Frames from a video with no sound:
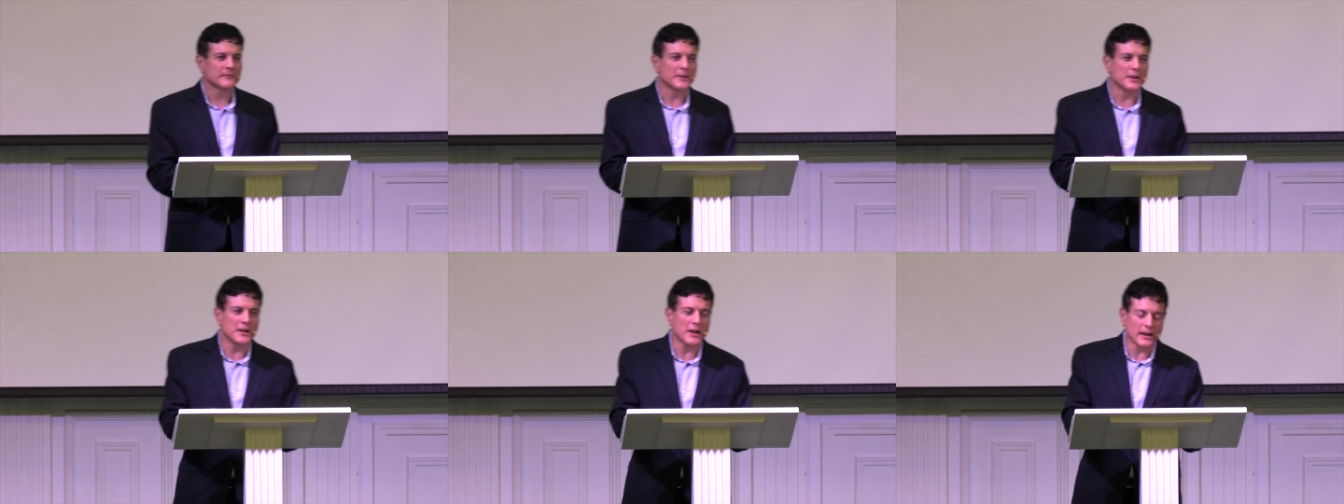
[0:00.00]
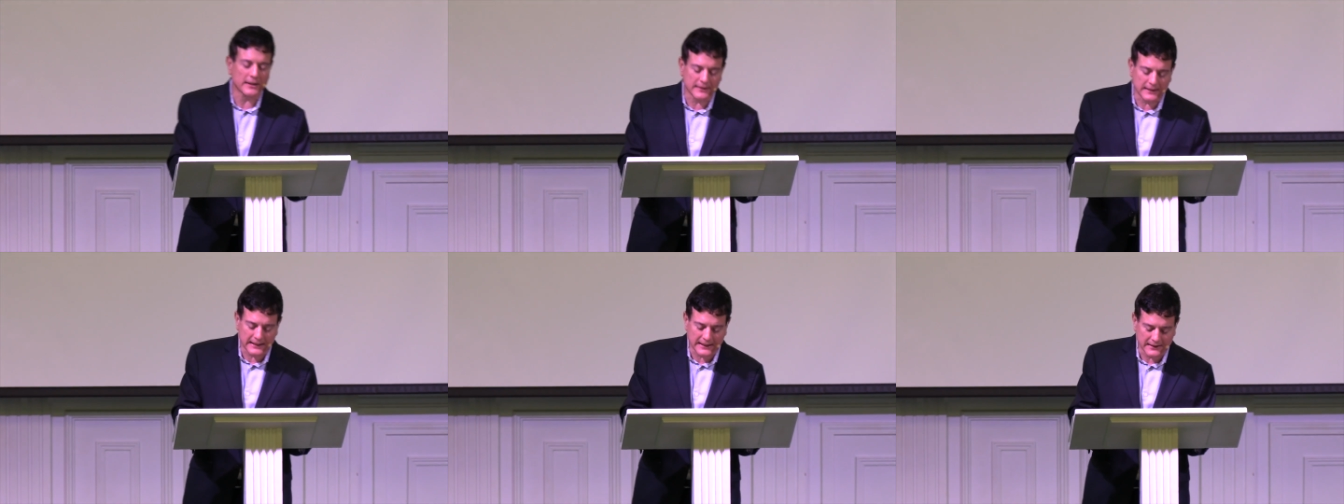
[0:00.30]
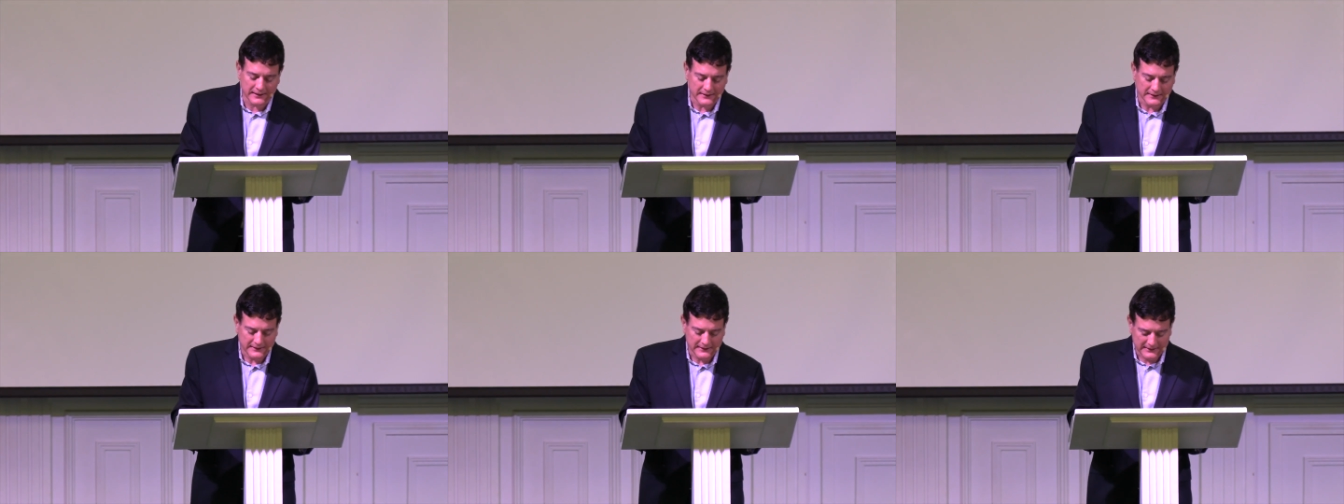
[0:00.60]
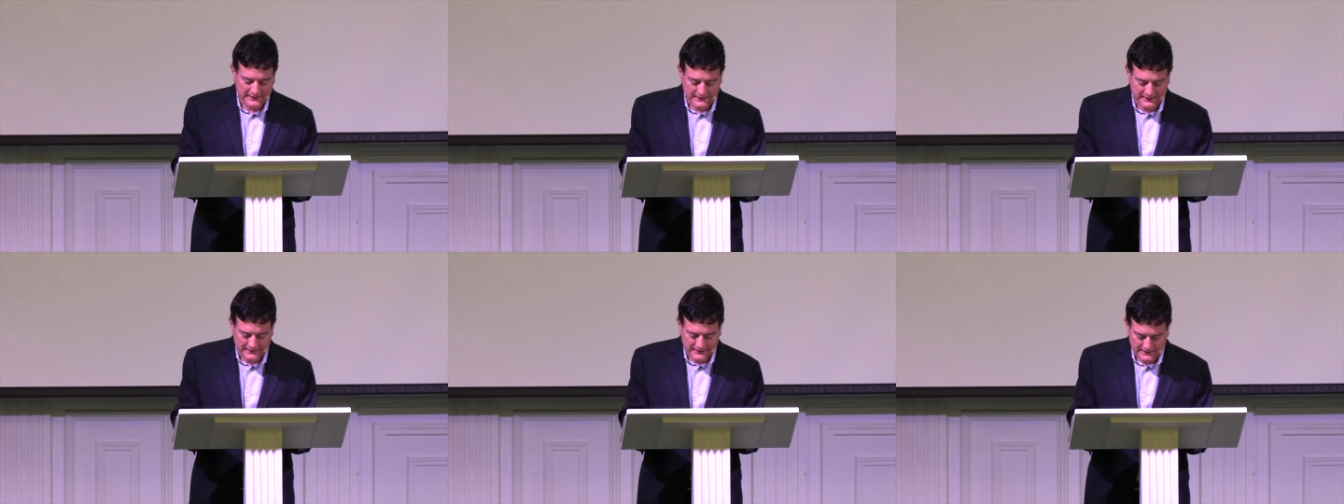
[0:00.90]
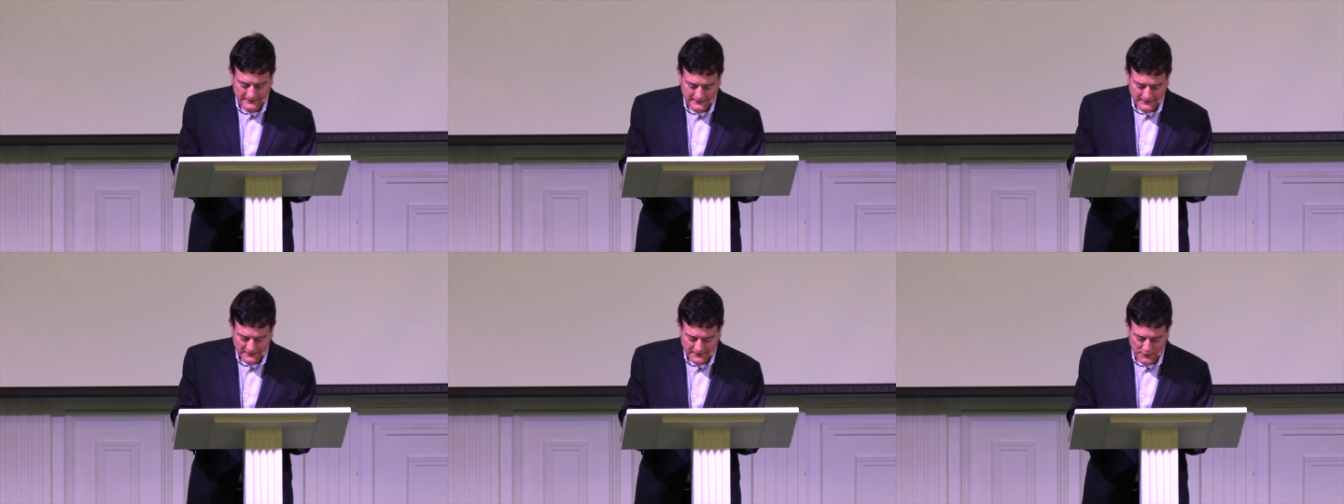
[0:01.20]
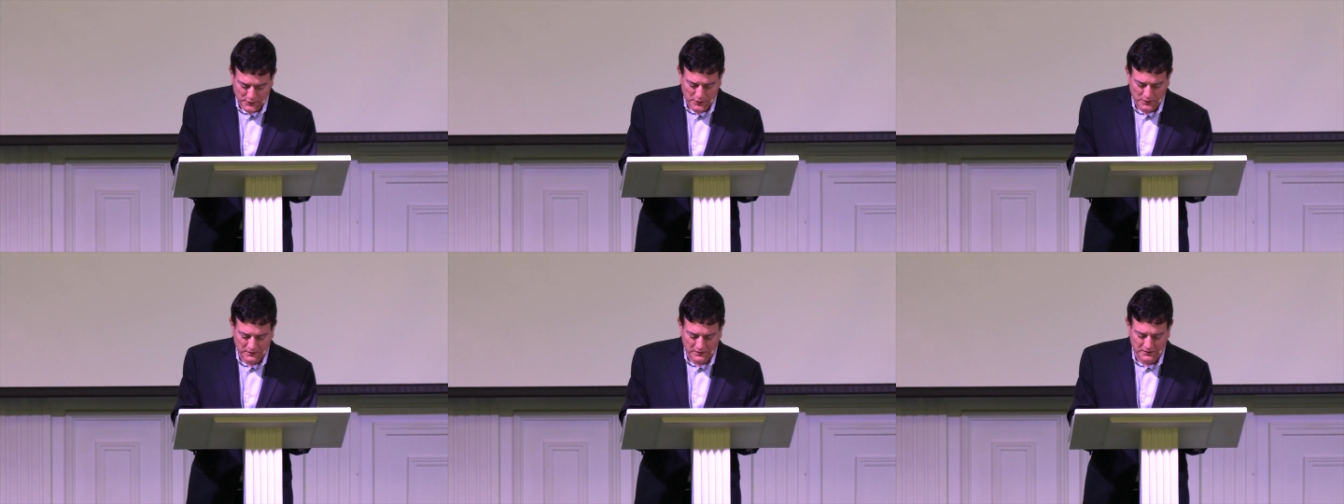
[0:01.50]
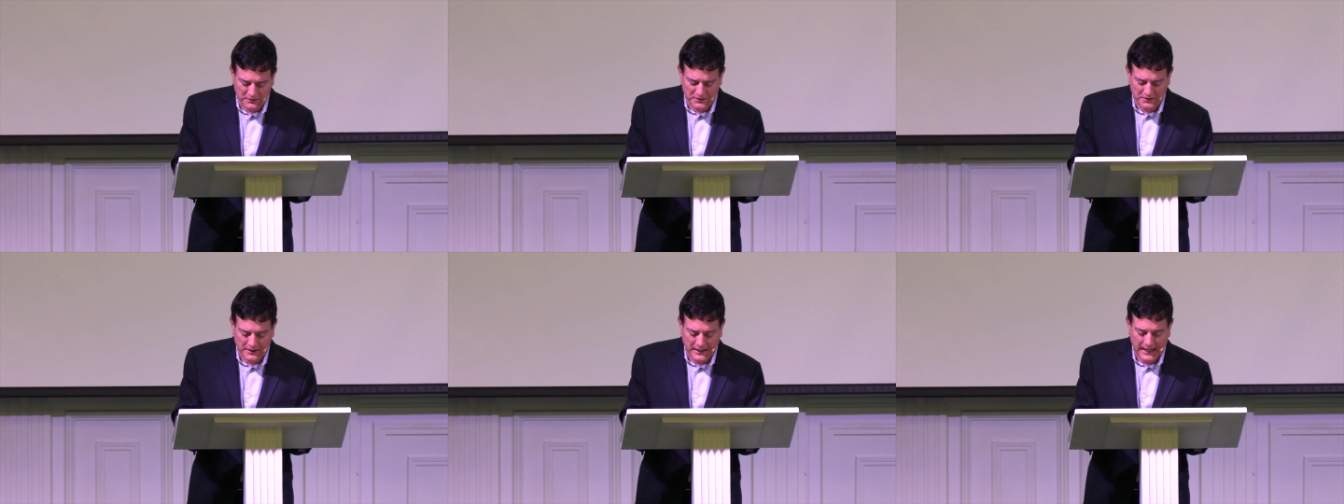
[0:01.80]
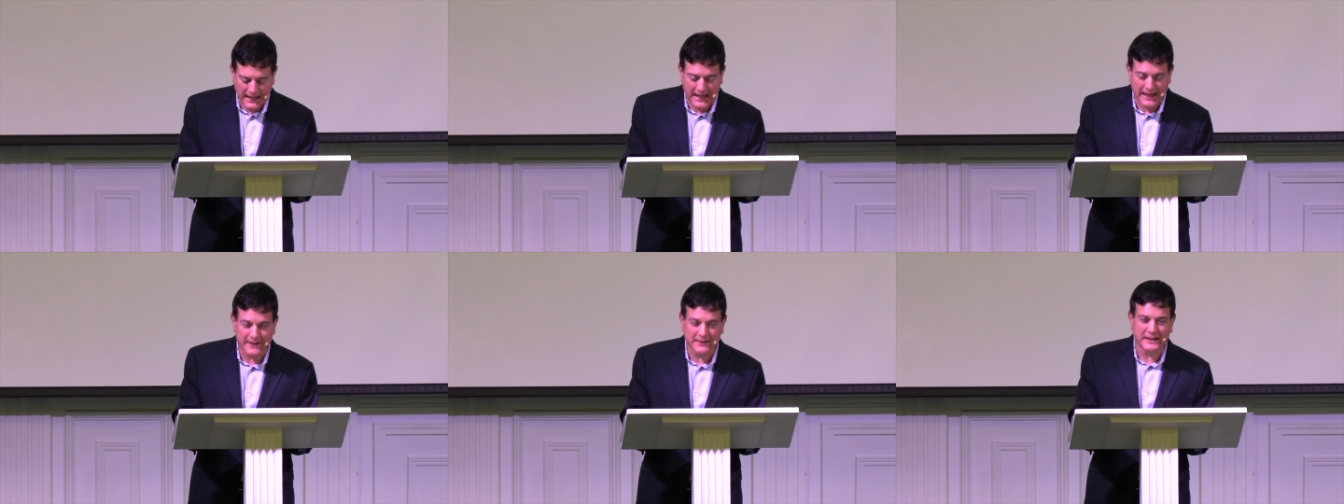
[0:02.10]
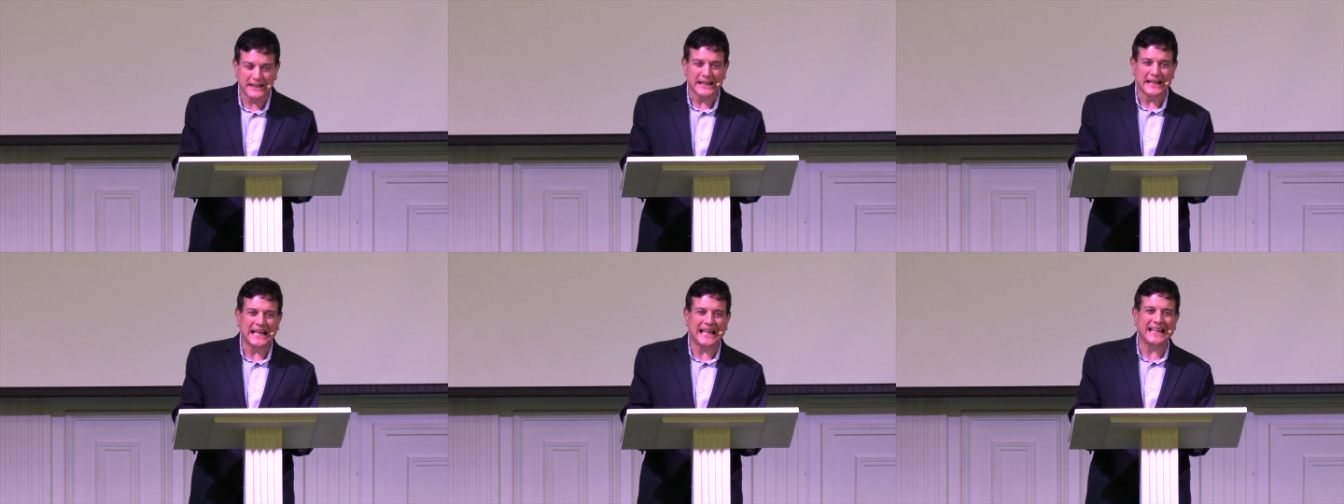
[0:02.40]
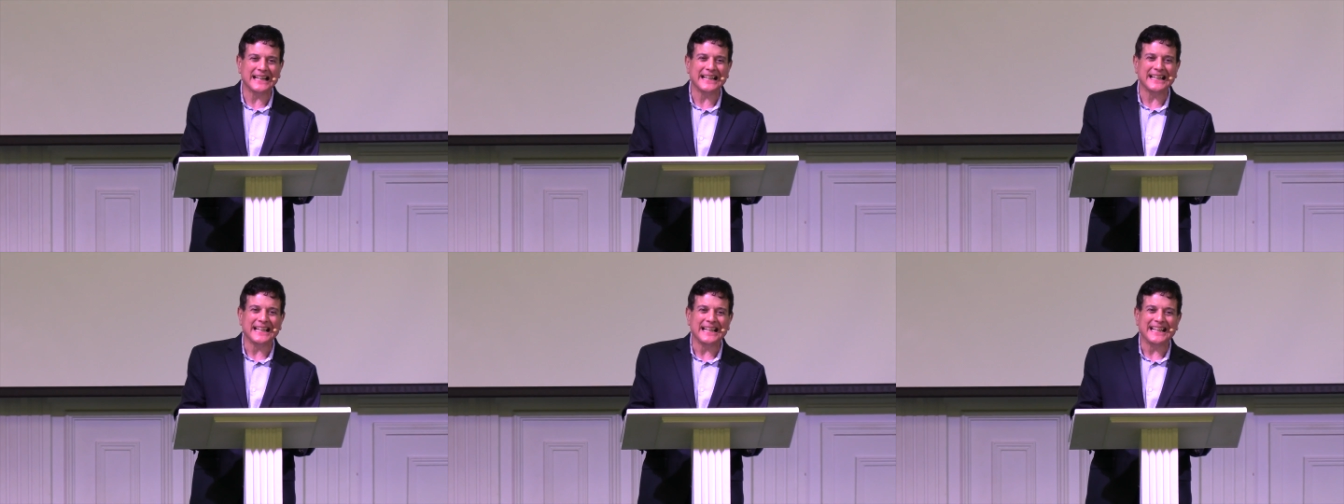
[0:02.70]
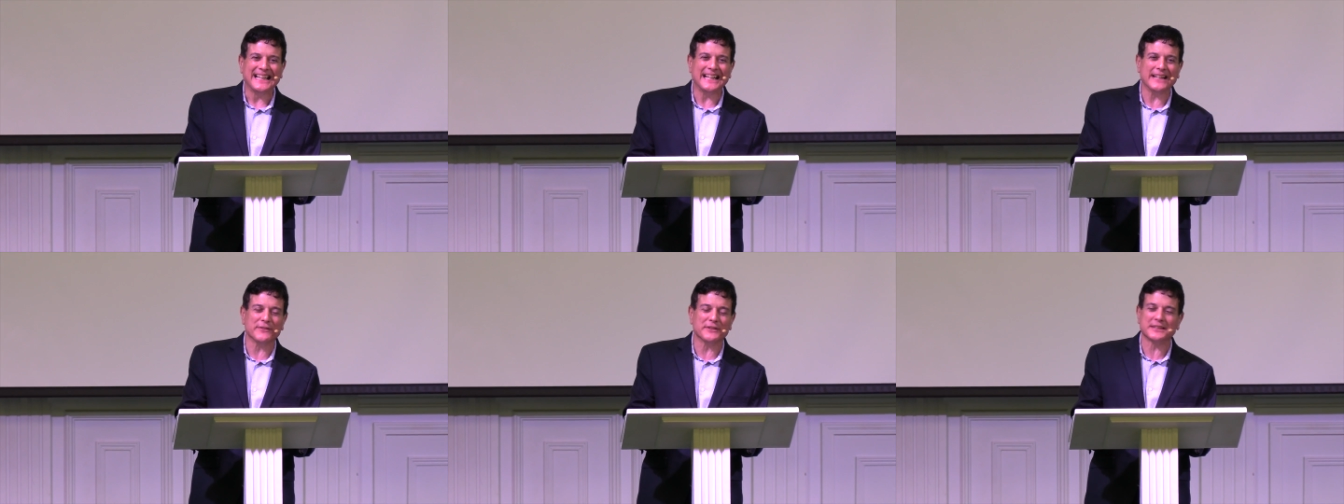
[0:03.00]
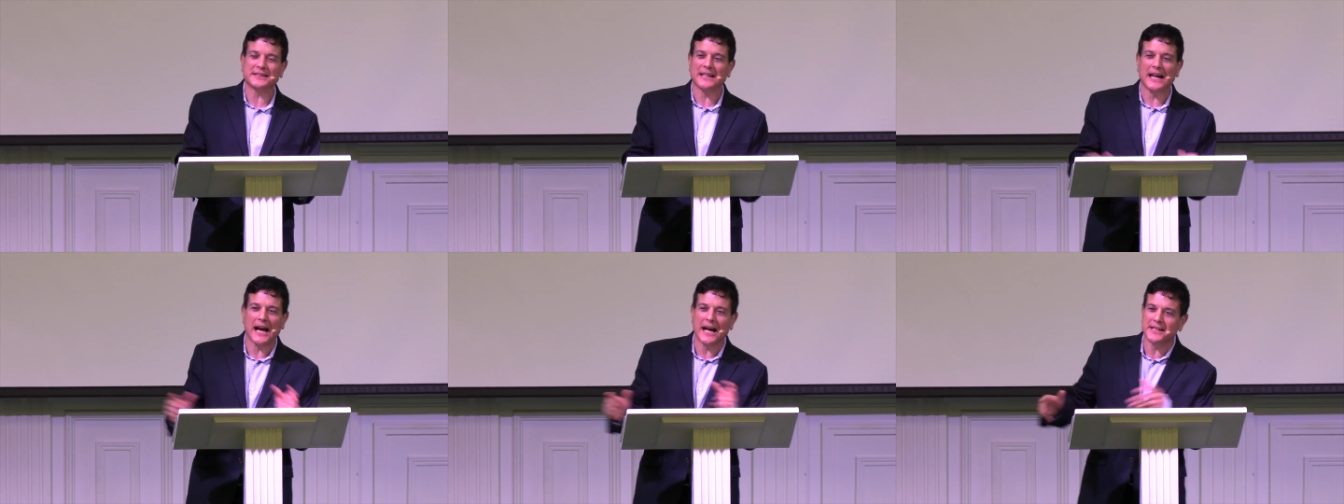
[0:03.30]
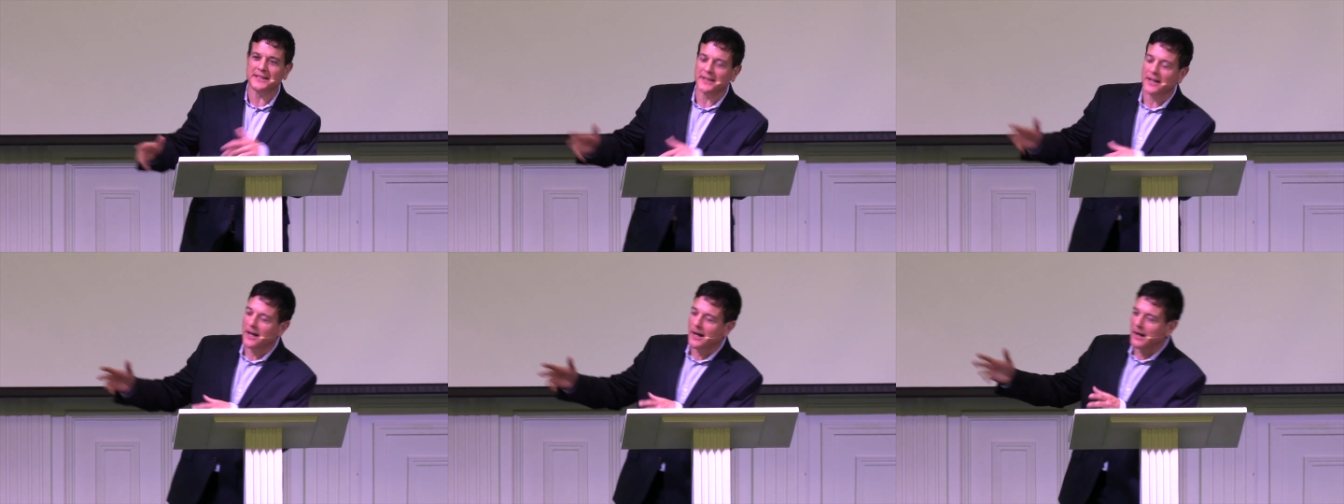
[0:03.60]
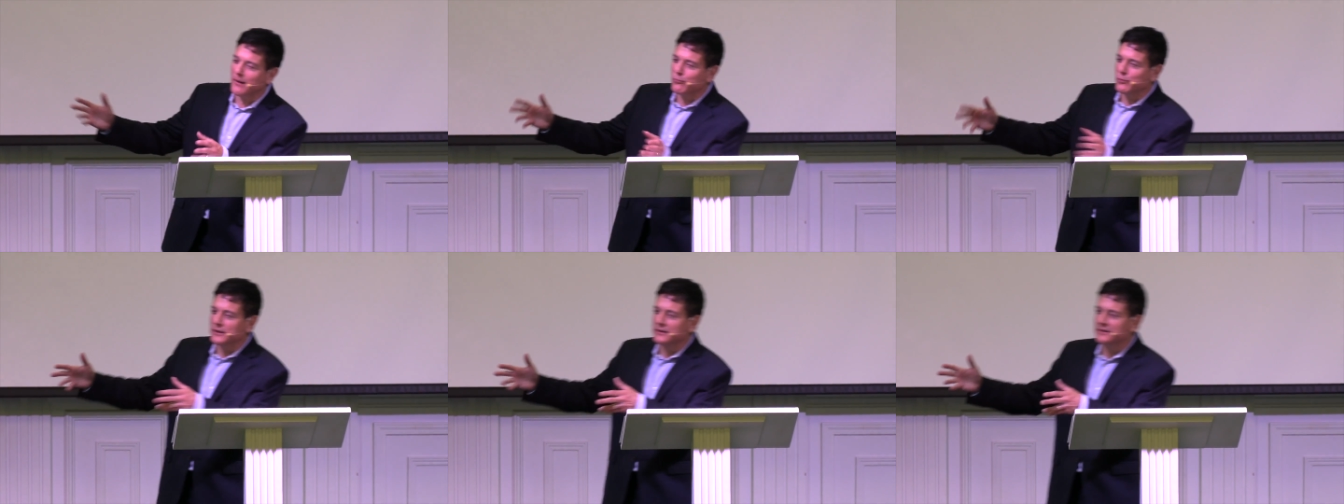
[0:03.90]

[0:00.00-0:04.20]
Nothing. You can't have a side job